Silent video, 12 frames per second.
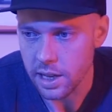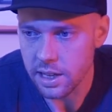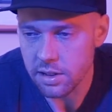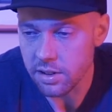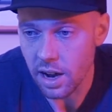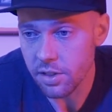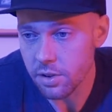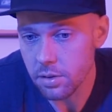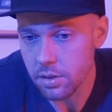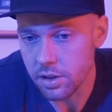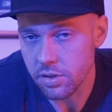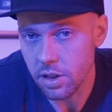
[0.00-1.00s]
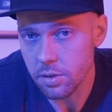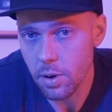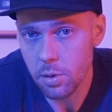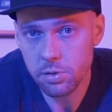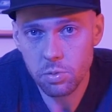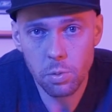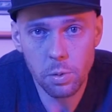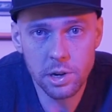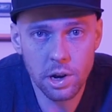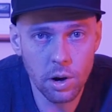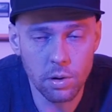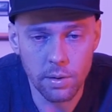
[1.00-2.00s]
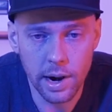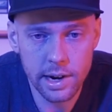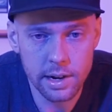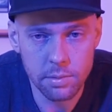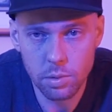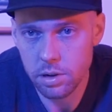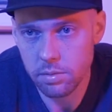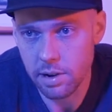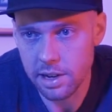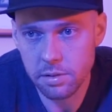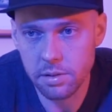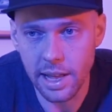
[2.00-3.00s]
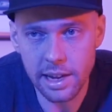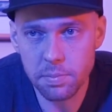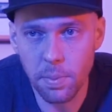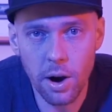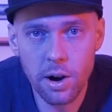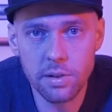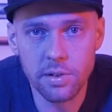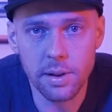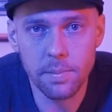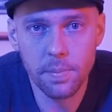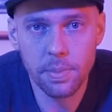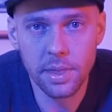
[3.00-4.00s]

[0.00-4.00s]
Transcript: and then there's other moments where we don't, right? And that's part of it.